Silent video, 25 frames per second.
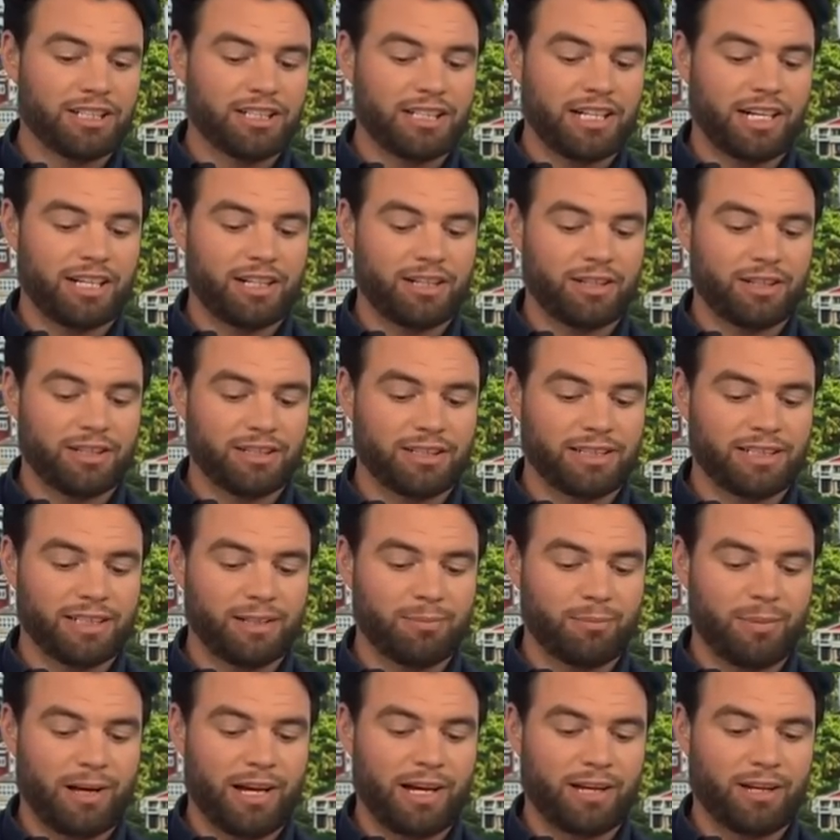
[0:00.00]
tell you because the
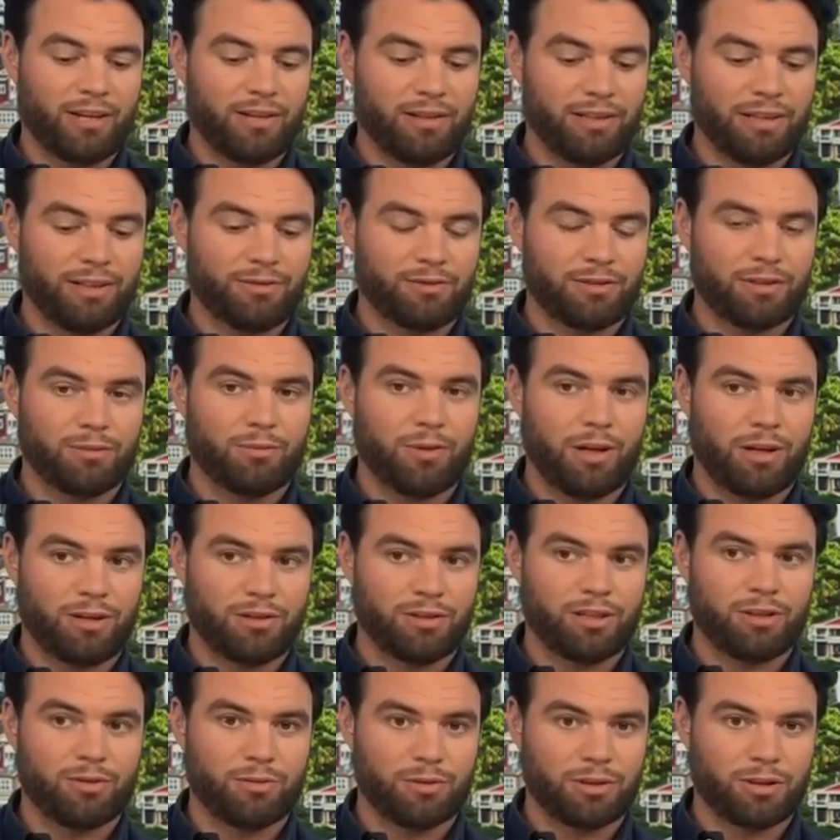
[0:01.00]
embargo lifted
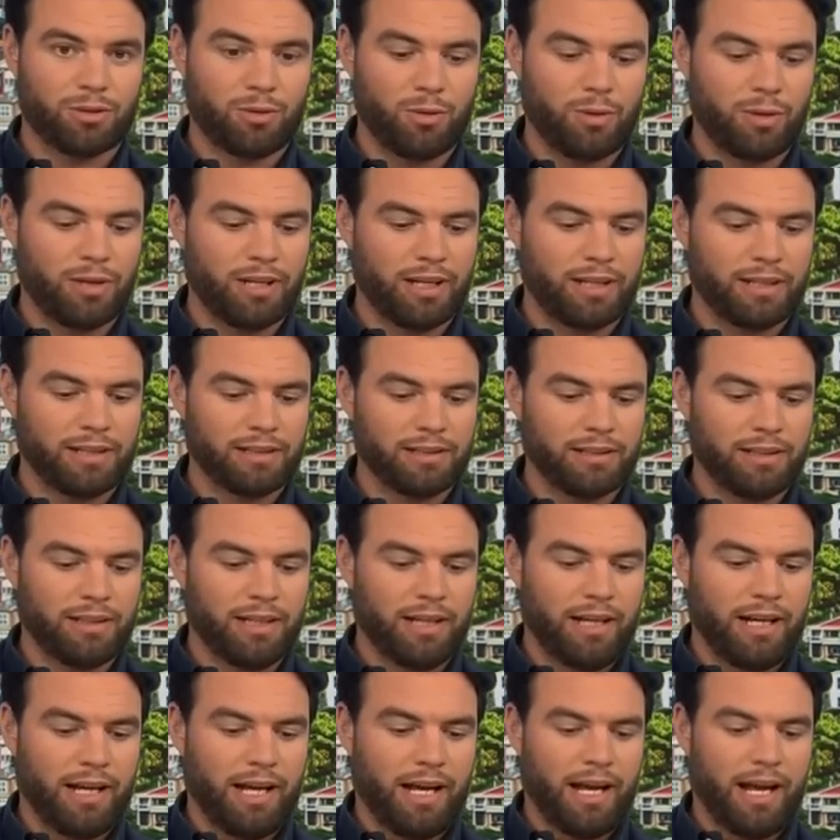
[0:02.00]
while you were talking.
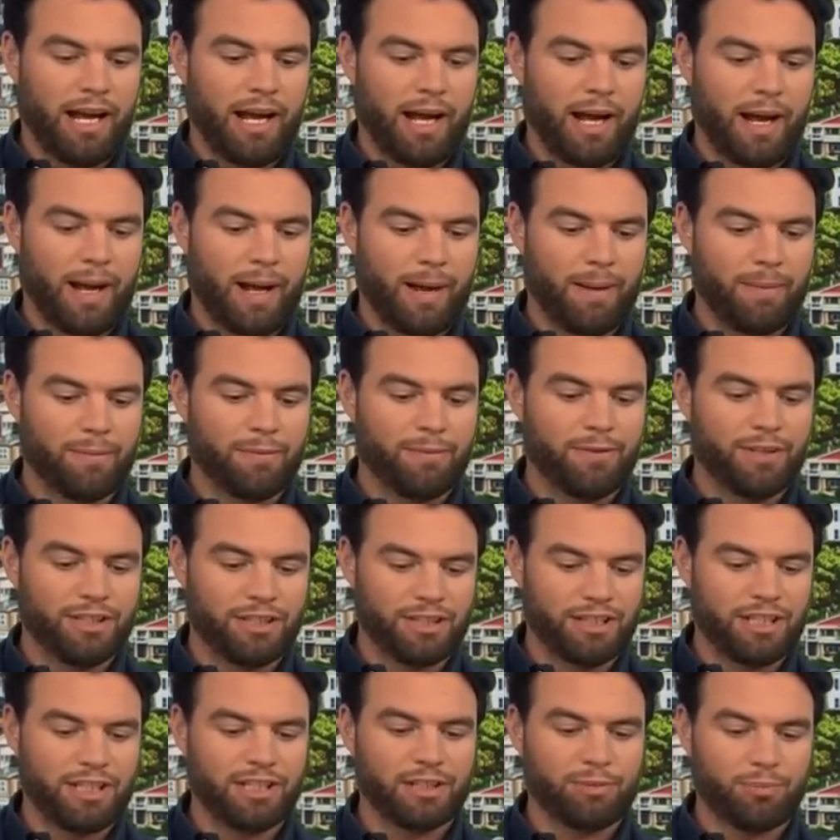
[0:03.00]
Um,
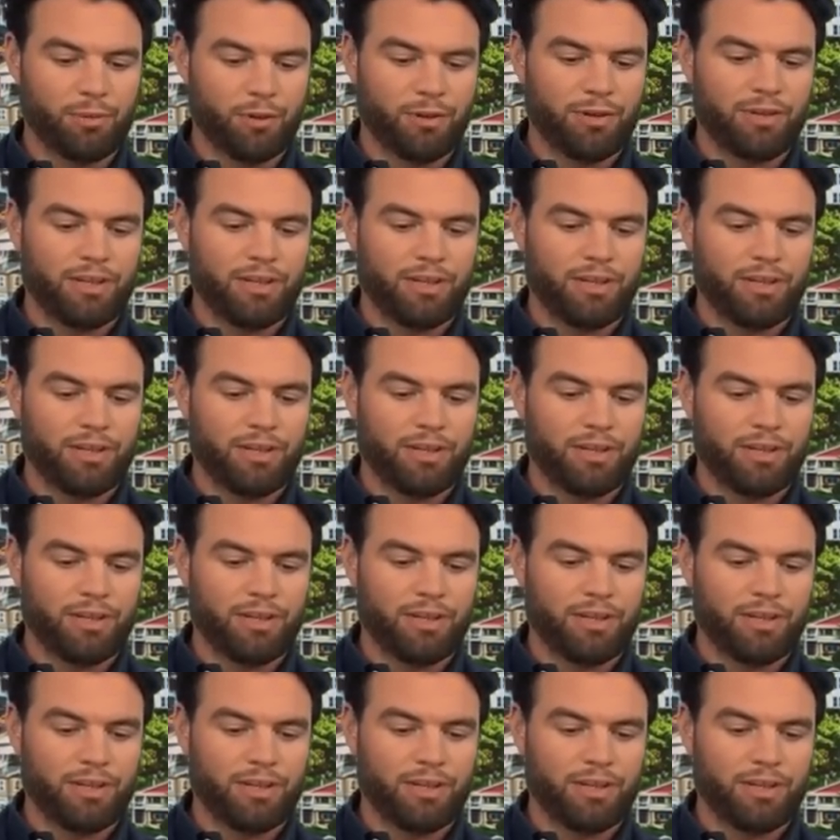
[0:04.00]
this year's Bird of